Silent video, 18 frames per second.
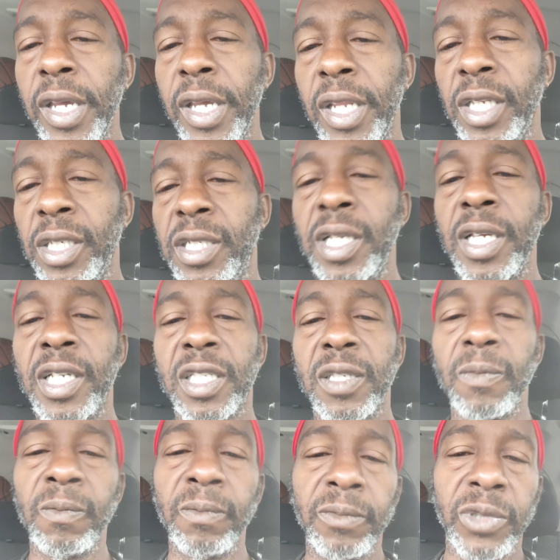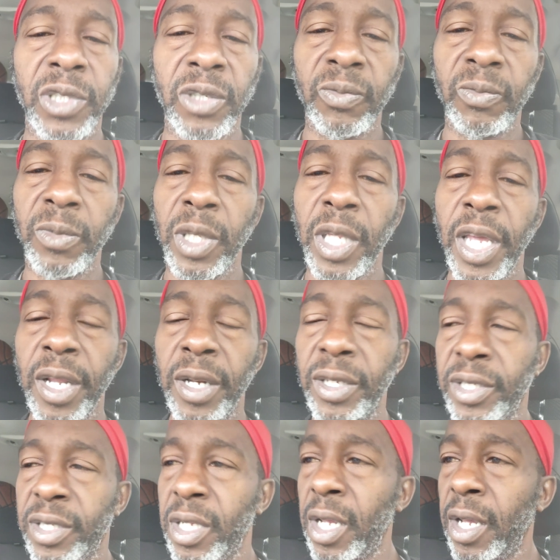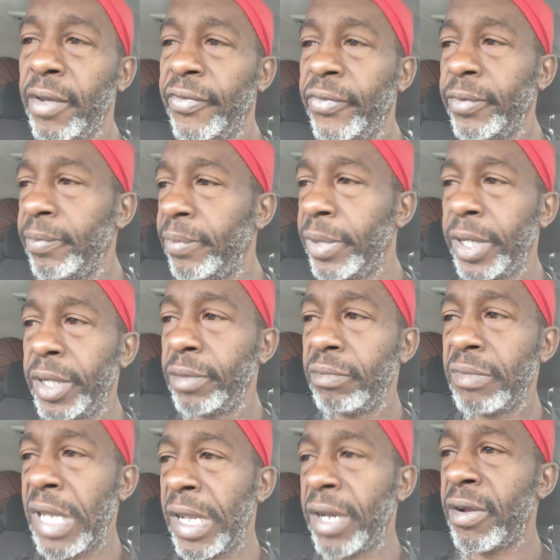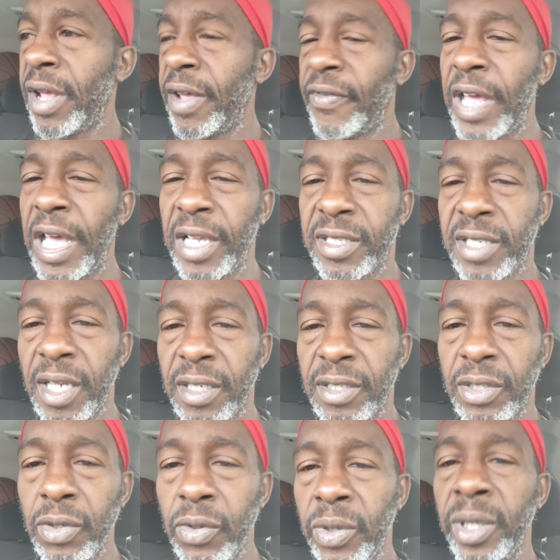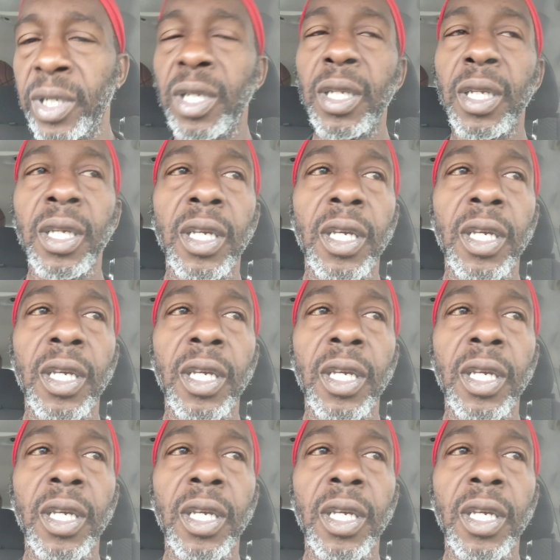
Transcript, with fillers: And she has some some later stuff, but I don't have access to it.